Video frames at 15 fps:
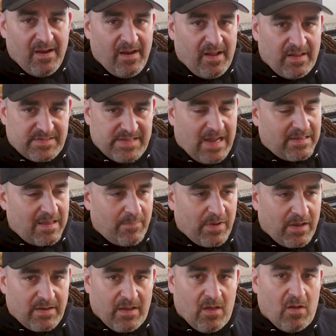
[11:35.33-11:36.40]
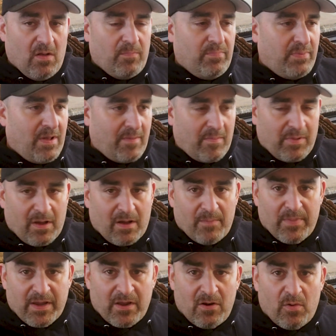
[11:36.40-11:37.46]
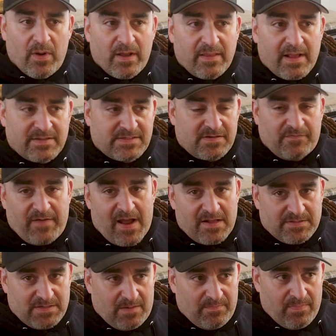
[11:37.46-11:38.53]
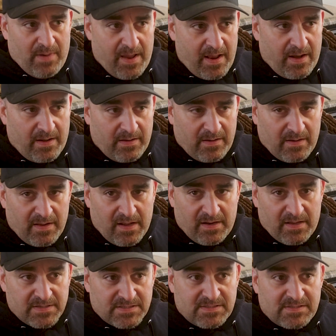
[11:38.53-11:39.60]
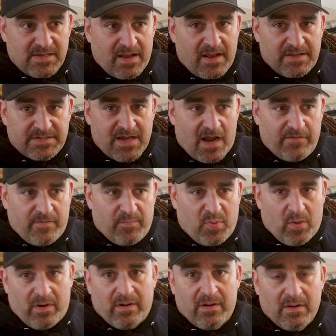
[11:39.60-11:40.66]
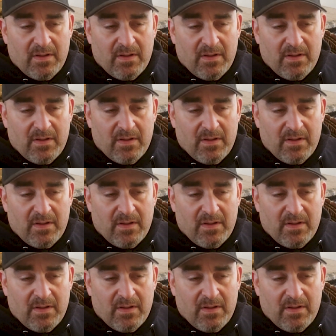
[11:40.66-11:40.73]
It's not that big a deal, blah, blah, blah. But you know what? That stuff adds up, and it is kind of important.